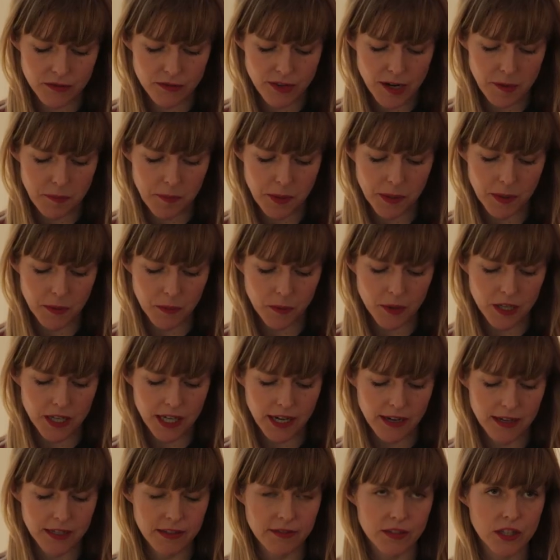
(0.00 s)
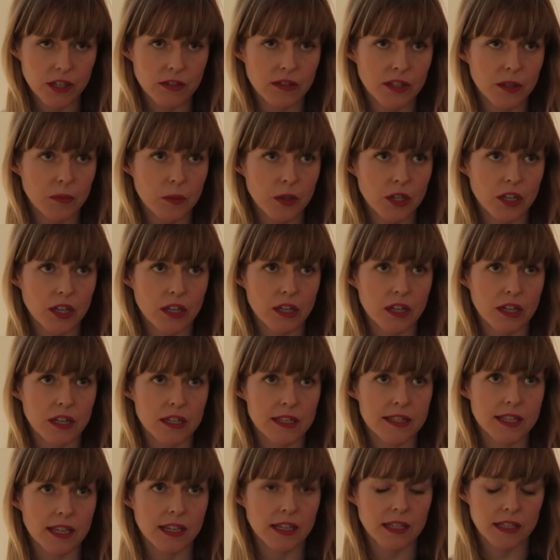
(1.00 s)
going to wrap up. We're kind of currently working on
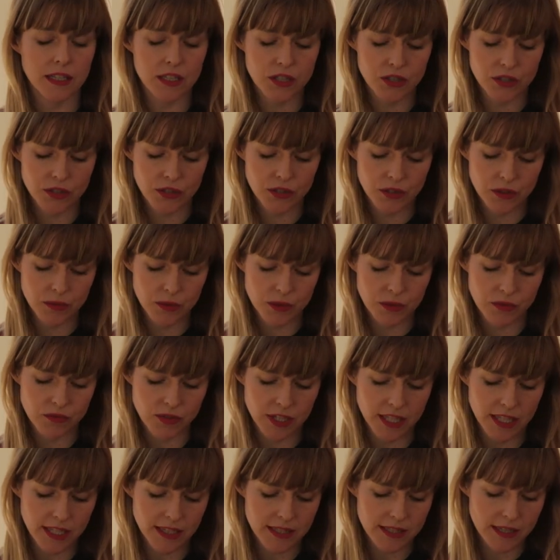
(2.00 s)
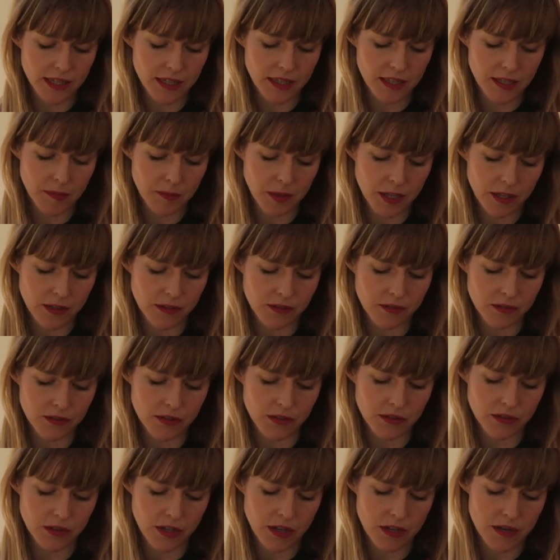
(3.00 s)
our second issue, which we're really excited
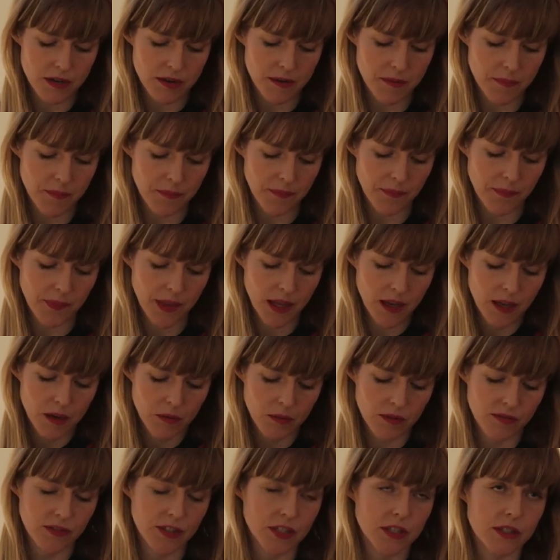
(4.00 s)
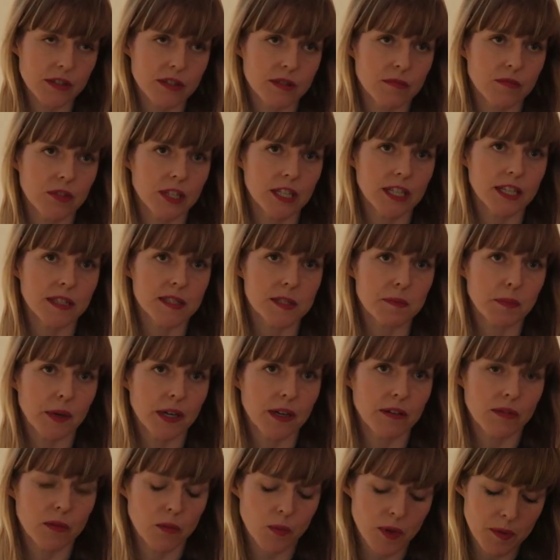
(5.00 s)
about. We feature some really
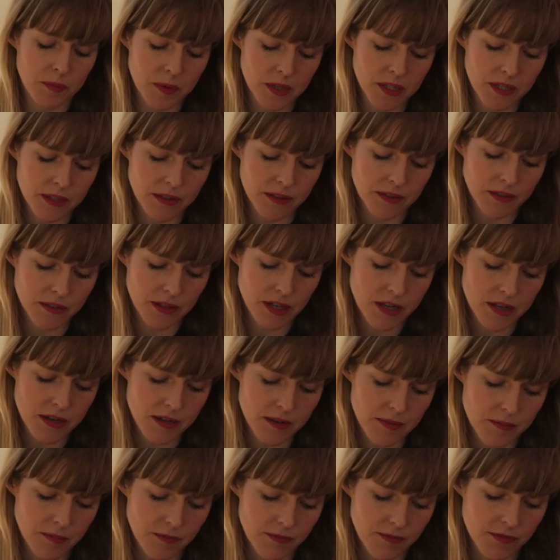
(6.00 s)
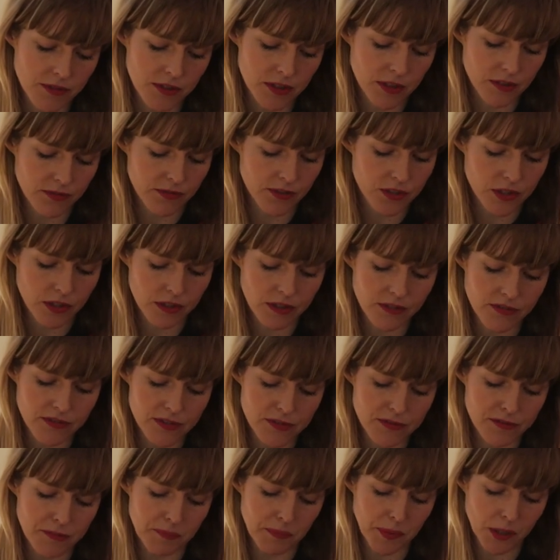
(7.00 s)
inspiring women,
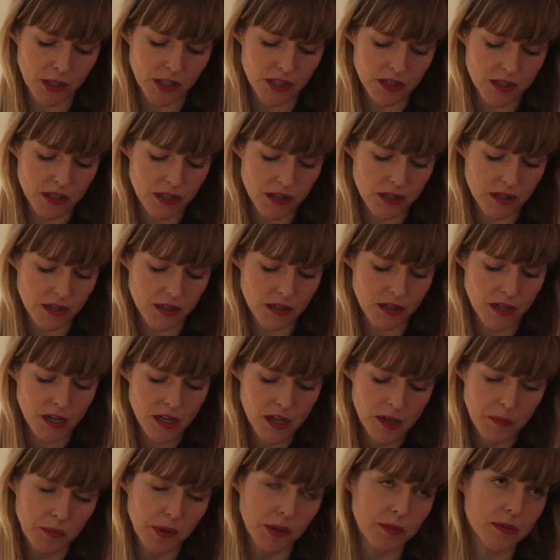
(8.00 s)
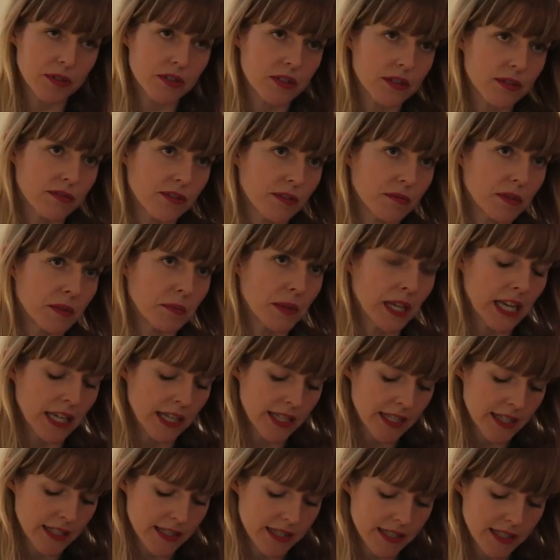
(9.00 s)
photographers from Bogota, publishers from the
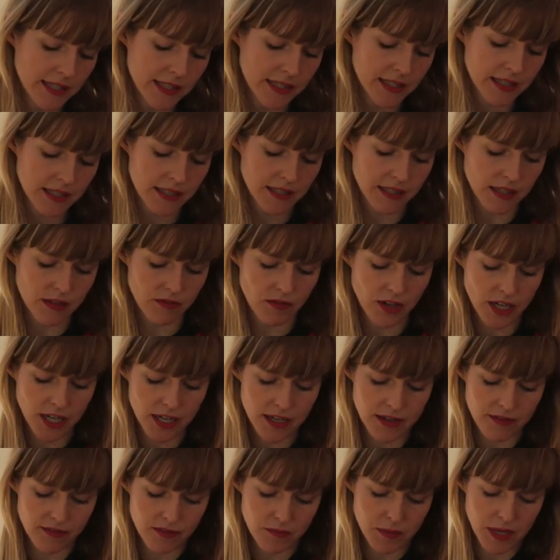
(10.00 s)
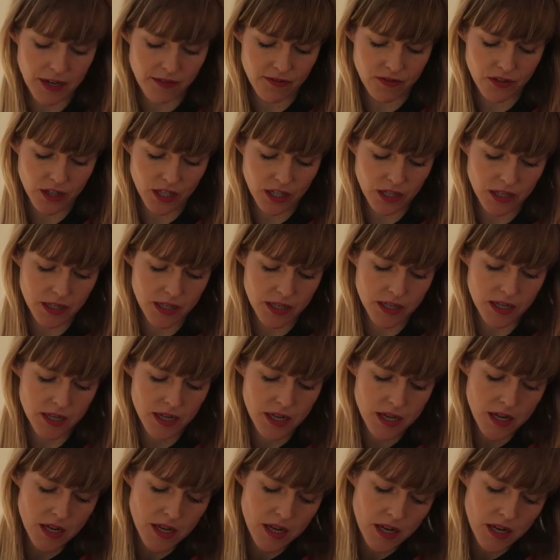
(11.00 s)
Middle East, a writer from Africa,
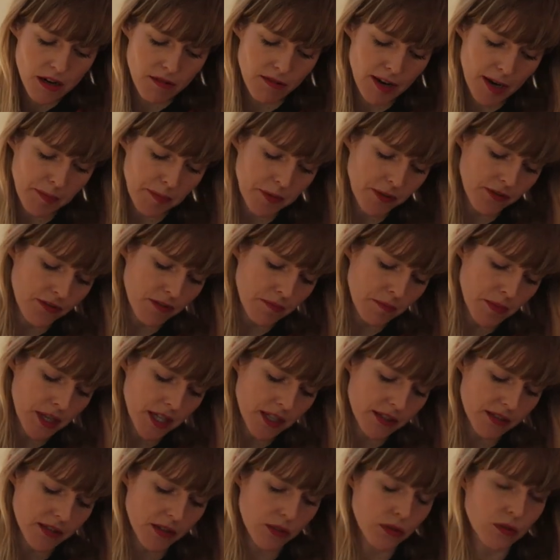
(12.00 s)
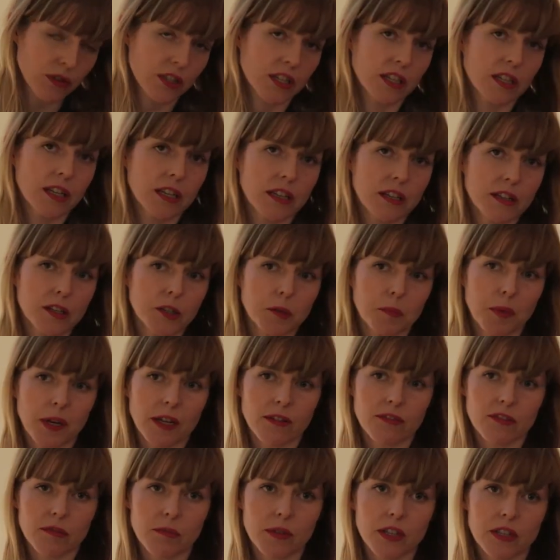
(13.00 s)
a rapper from Minnesota, and a new
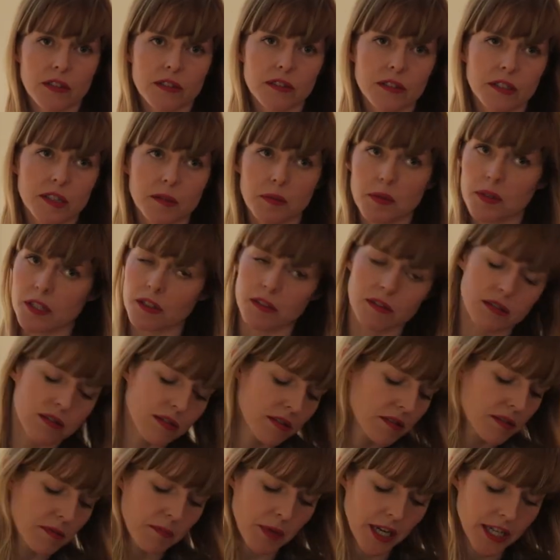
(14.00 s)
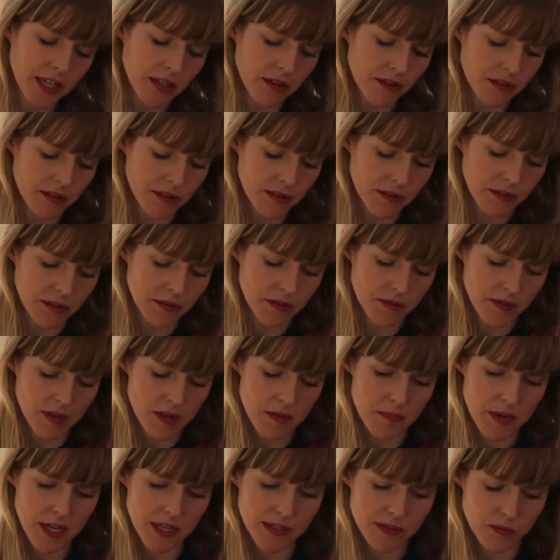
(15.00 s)
band from London, amongst many other
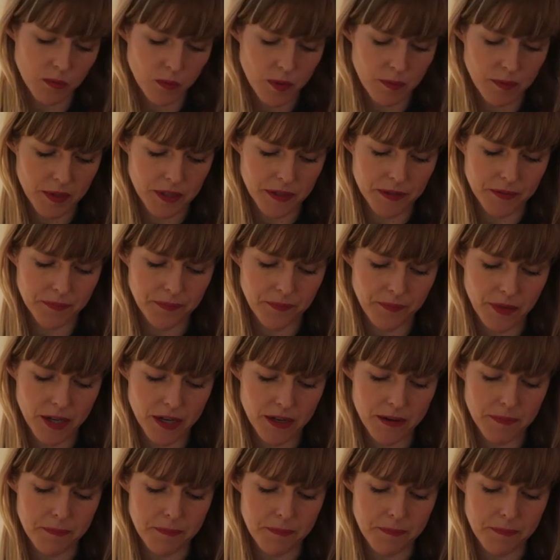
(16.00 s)
amazing women.